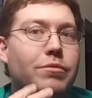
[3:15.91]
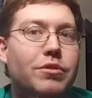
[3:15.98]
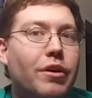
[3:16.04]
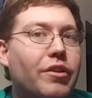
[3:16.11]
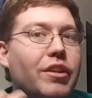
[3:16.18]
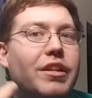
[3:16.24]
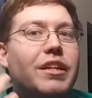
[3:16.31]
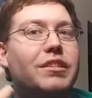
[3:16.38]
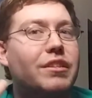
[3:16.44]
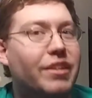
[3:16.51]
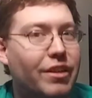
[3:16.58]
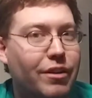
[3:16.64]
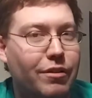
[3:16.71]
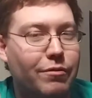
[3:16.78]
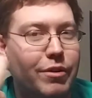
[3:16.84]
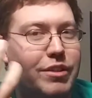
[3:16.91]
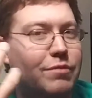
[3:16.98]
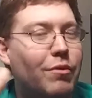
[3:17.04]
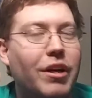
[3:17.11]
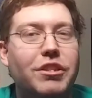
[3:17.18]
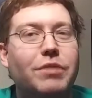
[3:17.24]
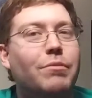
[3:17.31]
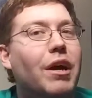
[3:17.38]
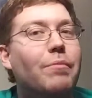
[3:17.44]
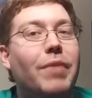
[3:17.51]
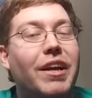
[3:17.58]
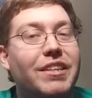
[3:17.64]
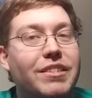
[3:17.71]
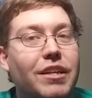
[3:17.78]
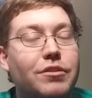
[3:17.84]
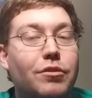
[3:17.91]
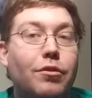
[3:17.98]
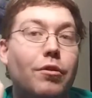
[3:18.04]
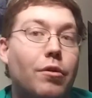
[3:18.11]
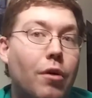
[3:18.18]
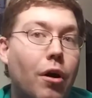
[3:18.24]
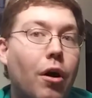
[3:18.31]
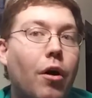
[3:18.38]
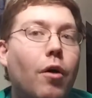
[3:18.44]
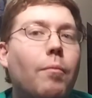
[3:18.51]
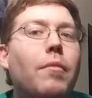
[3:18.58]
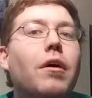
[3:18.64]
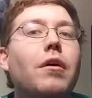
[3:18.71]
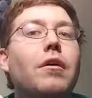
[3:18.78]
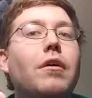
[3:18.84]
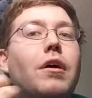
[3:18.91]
So I think that's the reason why she might make sense, her or Alm,